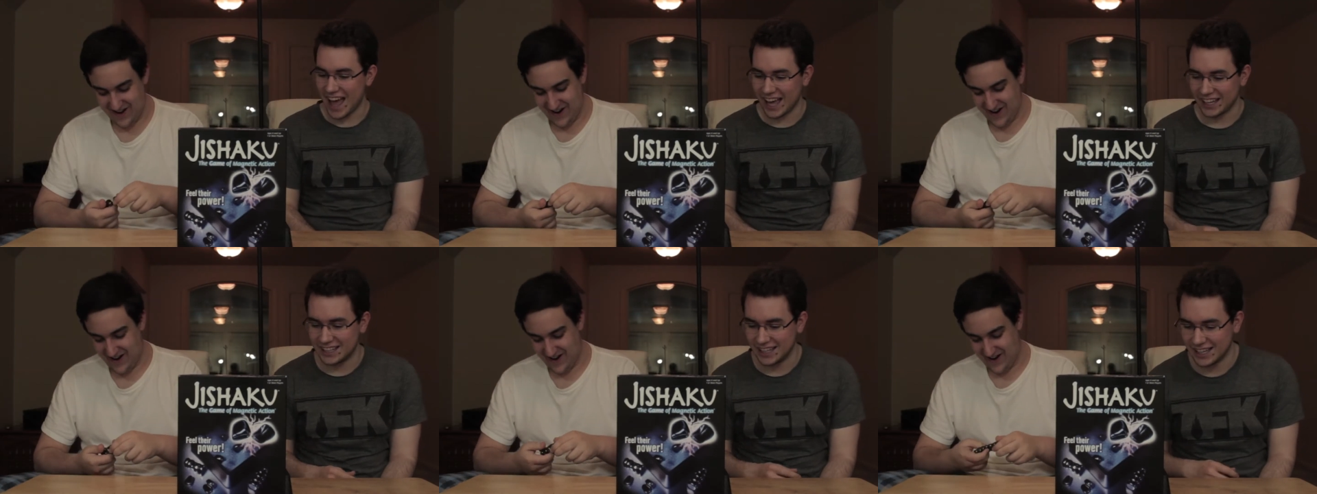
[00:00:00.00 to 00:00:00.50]

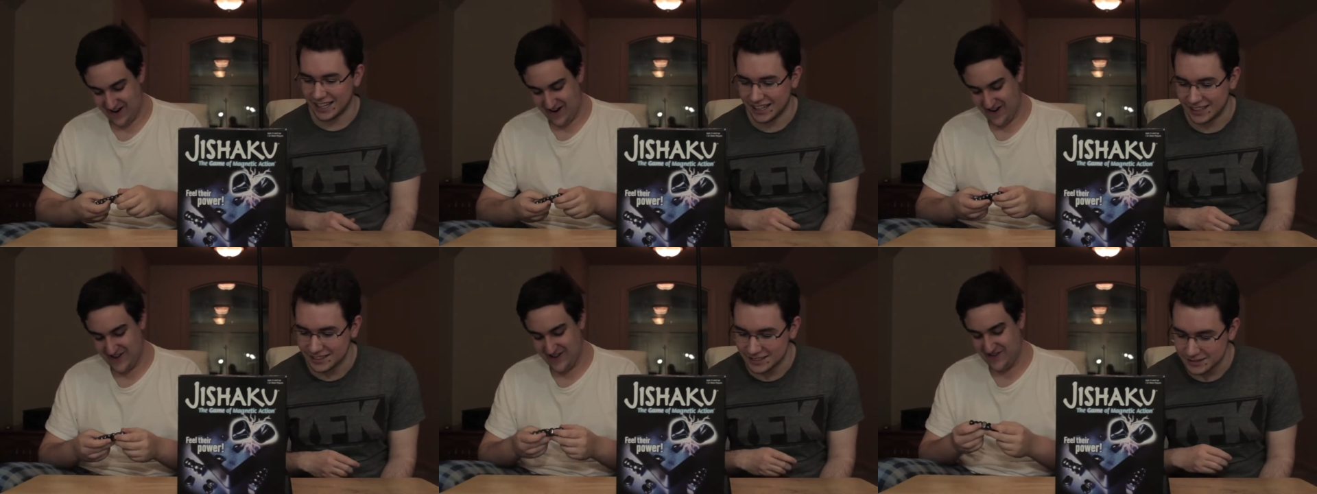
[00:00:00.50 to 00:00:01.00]
Speaker 1: Heck yeah.
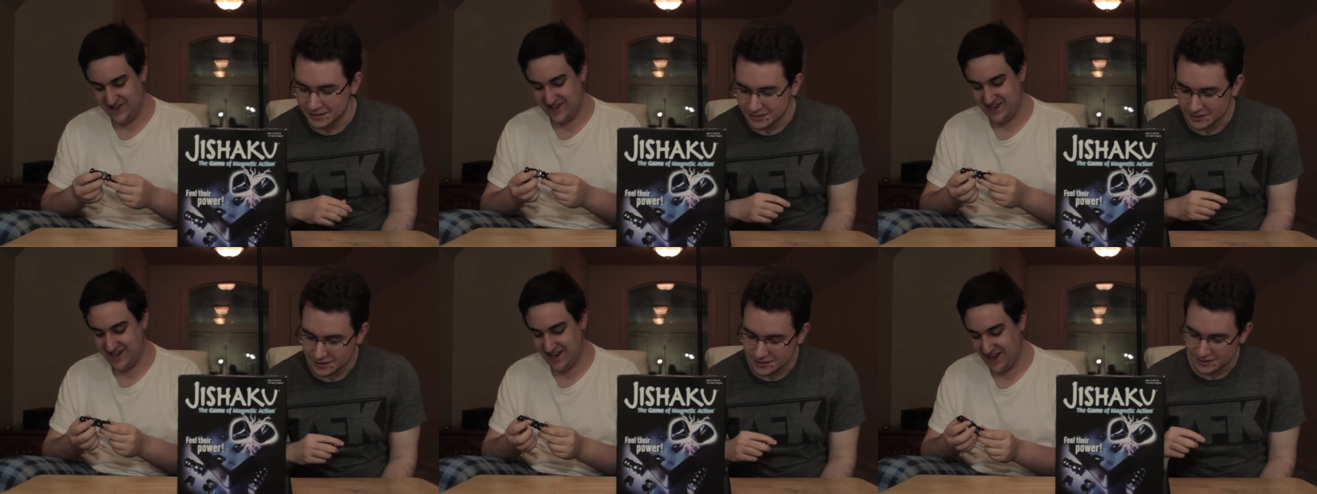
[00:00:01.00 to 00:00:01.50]
Are you
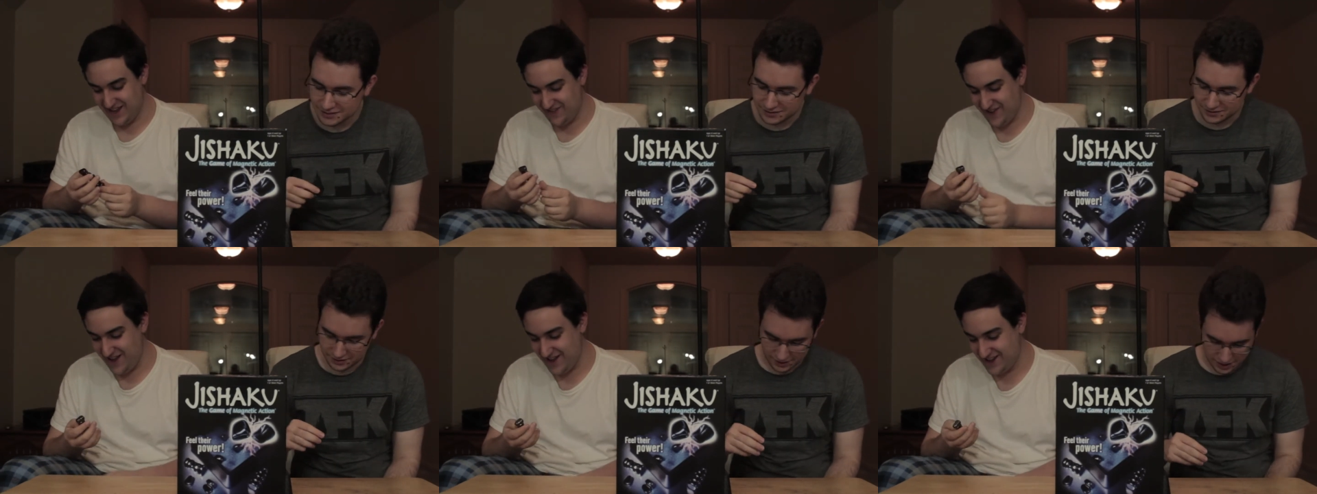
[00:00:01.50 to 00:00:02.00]
kidding
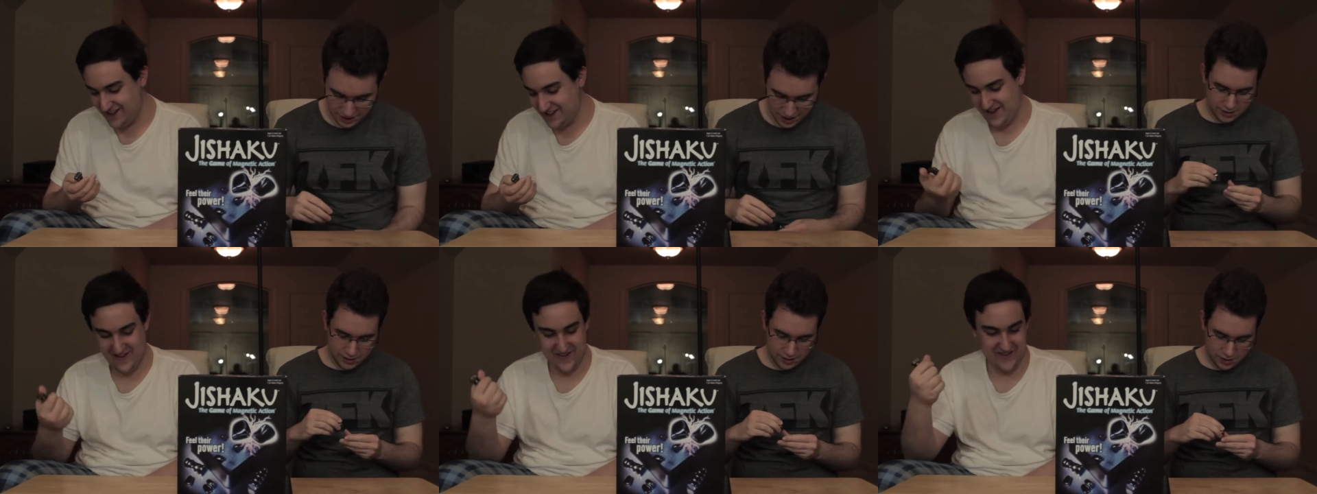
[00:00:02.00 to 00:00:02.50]
me?
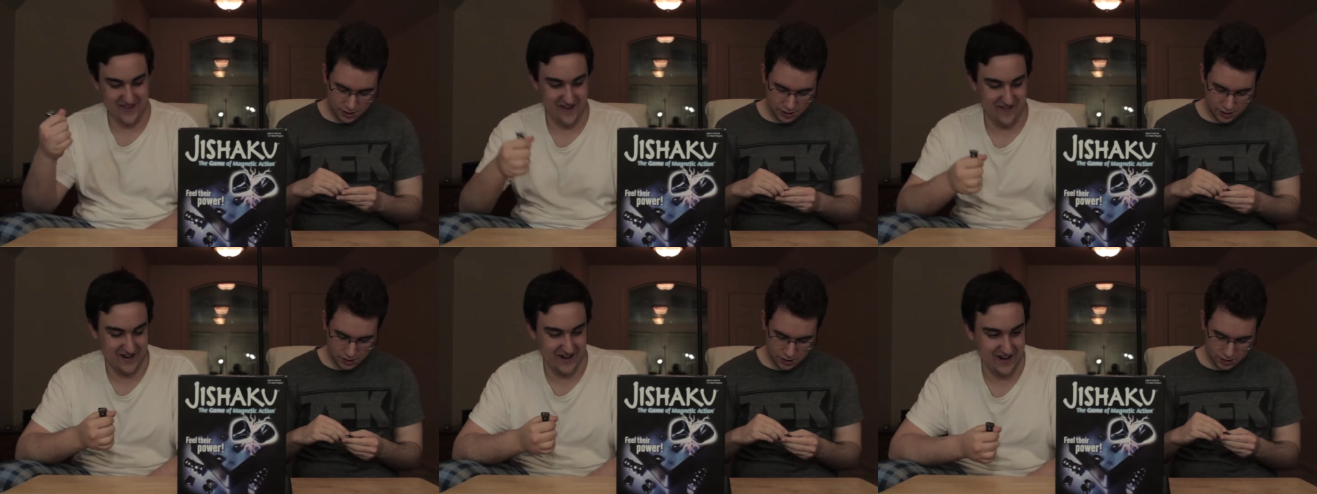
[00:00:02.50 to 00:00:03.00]
Uh,
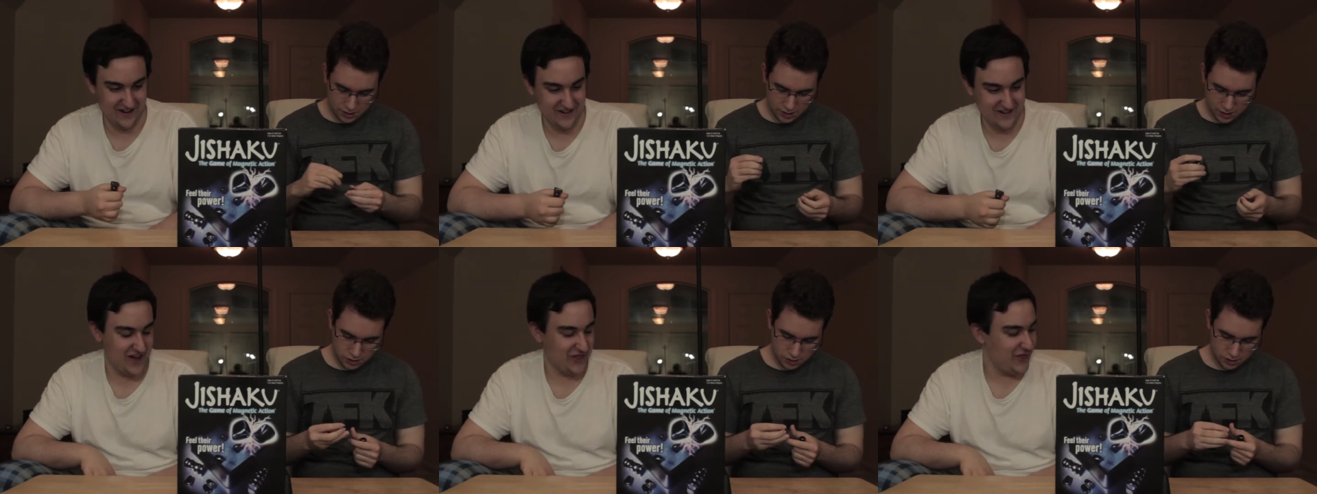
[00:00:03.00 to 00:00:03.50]
seven now.
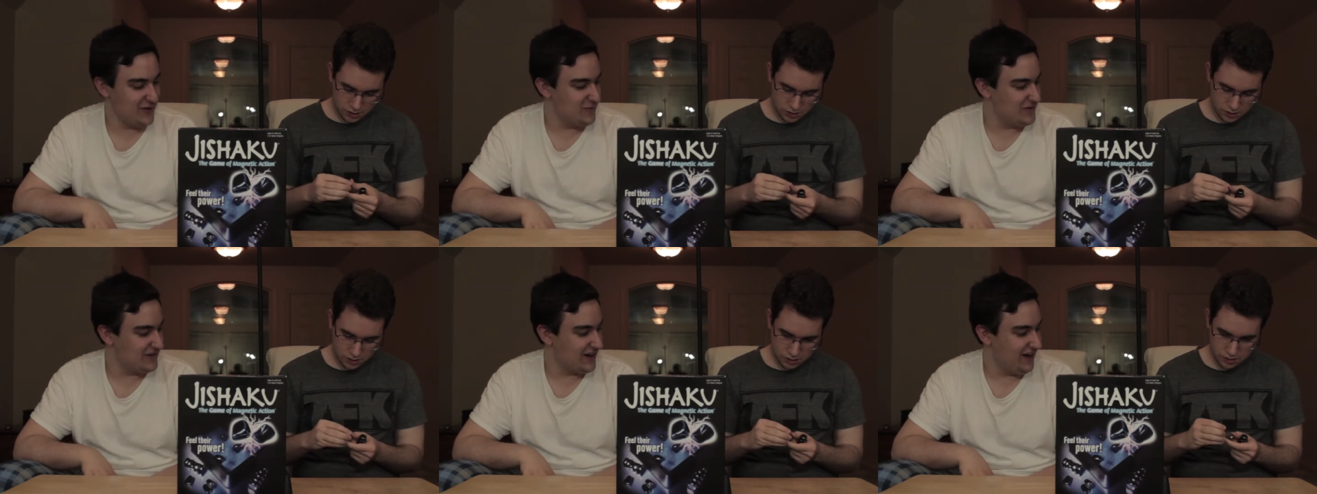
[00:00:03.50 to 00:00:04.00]
I think
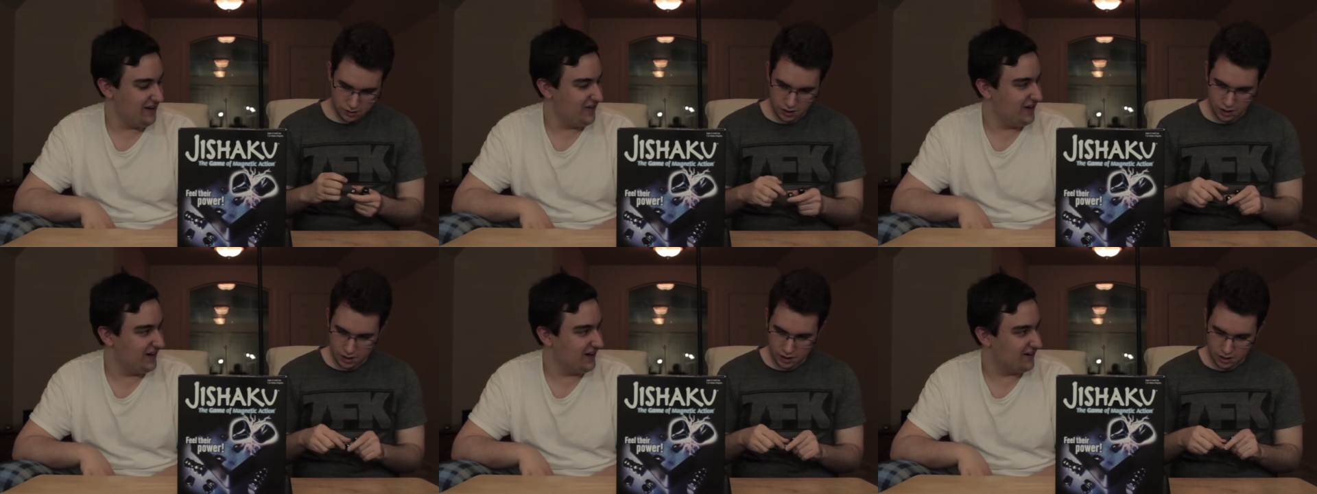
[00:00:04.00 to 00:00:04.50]
we're tied
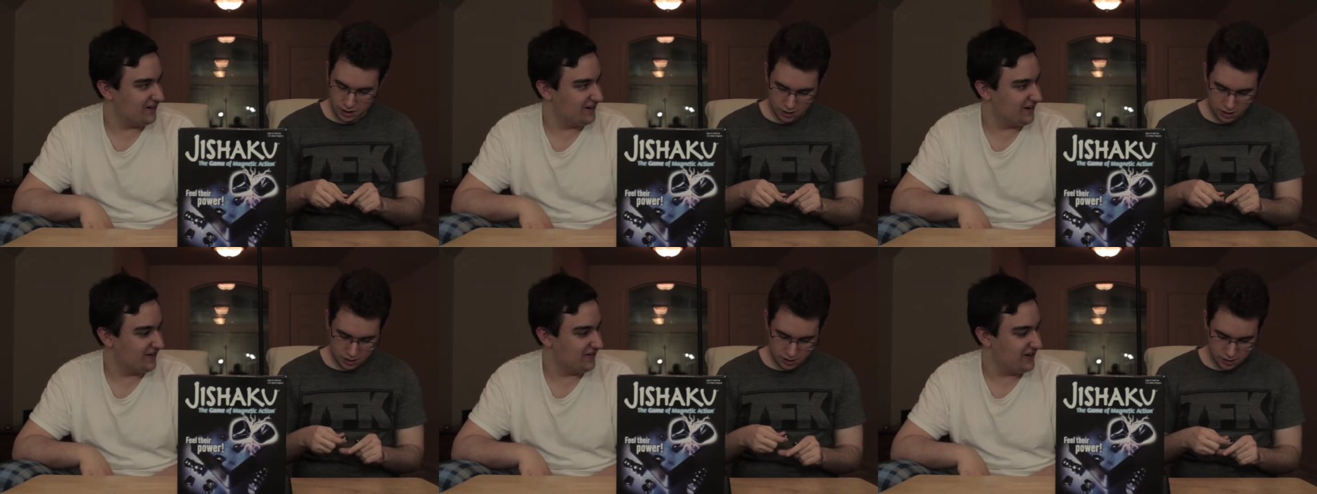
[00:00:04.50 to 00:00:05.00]
right now.
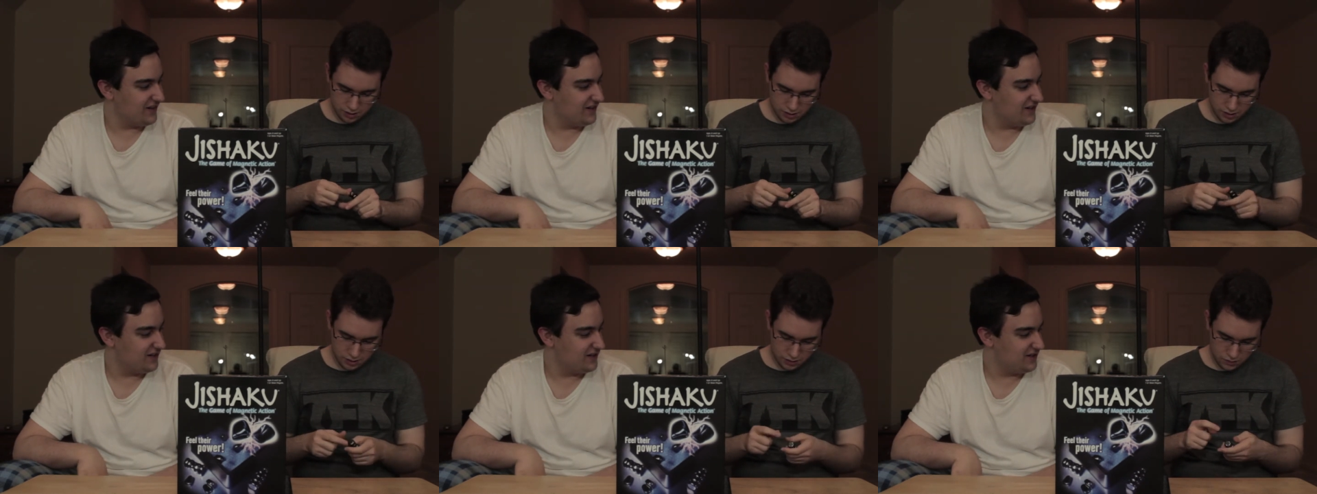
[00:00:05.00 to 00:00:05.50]
Are we?
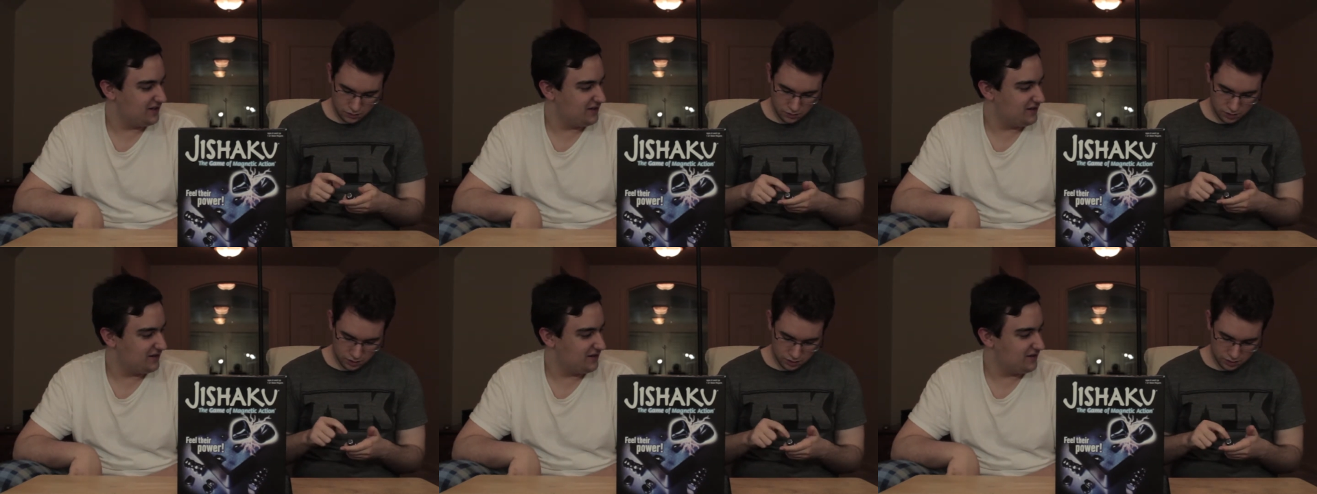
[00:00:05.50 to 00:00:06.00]

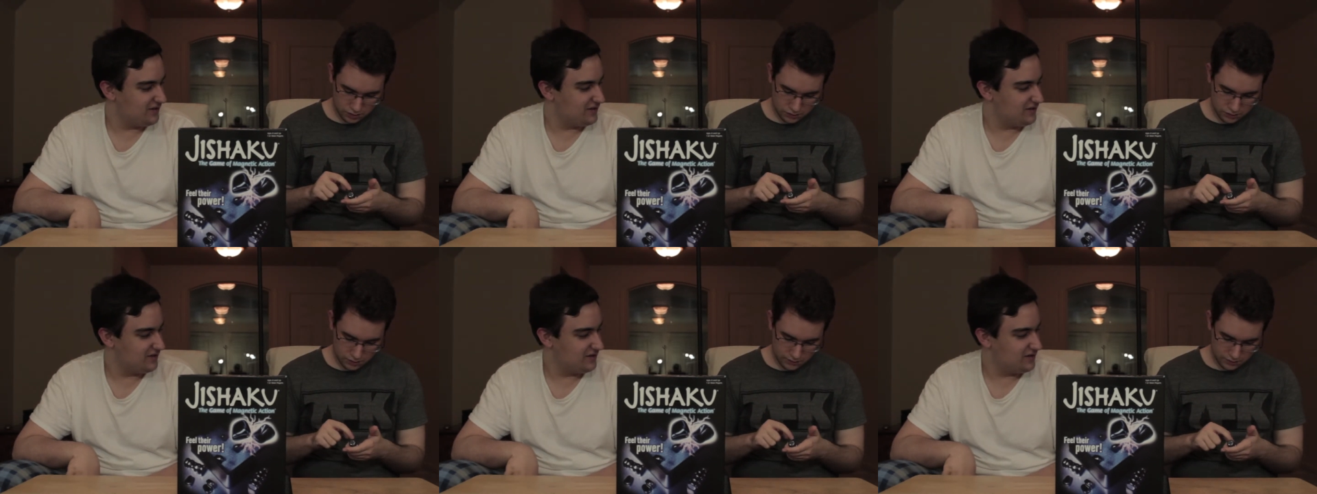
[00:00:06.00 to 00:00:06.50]
Speaker 2: One, two,
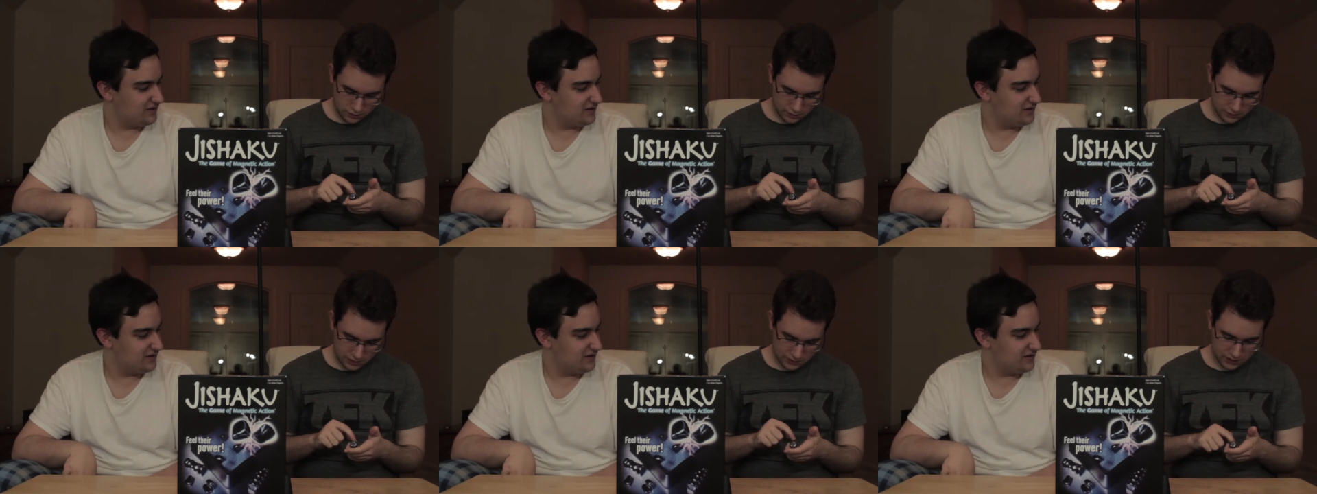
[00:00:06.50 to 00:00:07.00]
three, four,
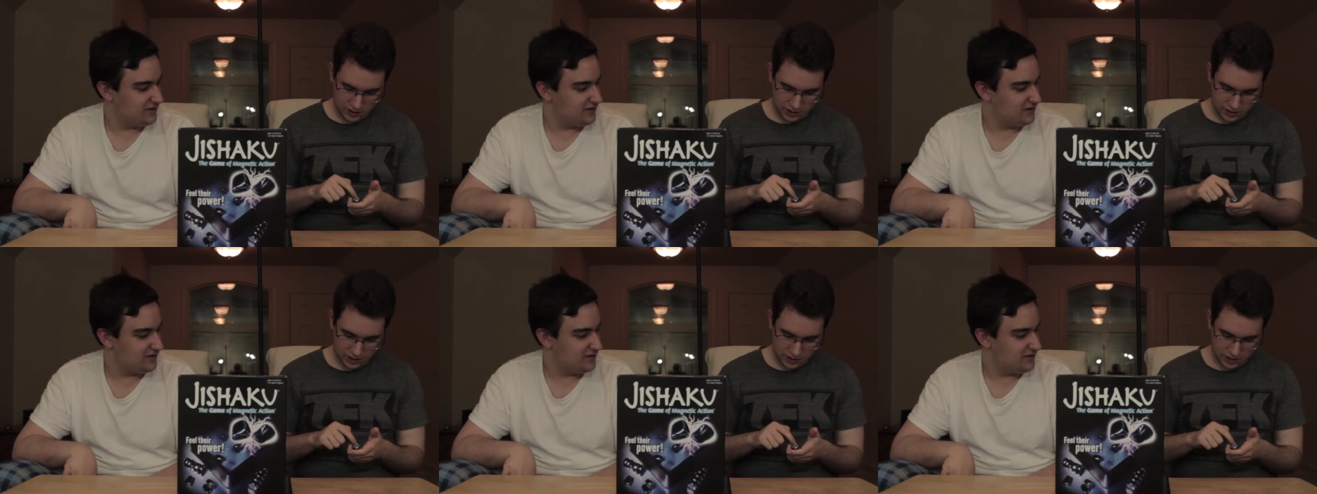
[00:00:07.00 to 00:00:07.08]
five,